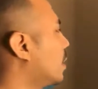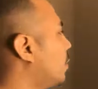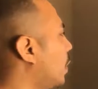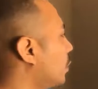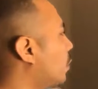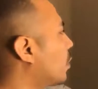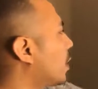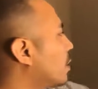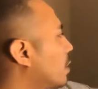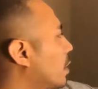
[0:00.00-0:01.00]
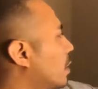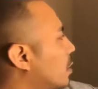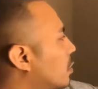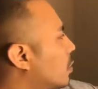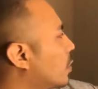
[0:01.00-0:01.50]
gonna pay for. That's
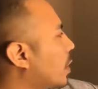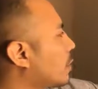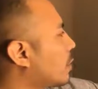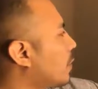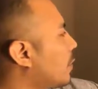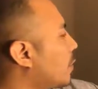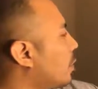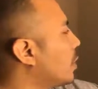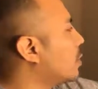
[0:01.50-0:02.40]
$2,730.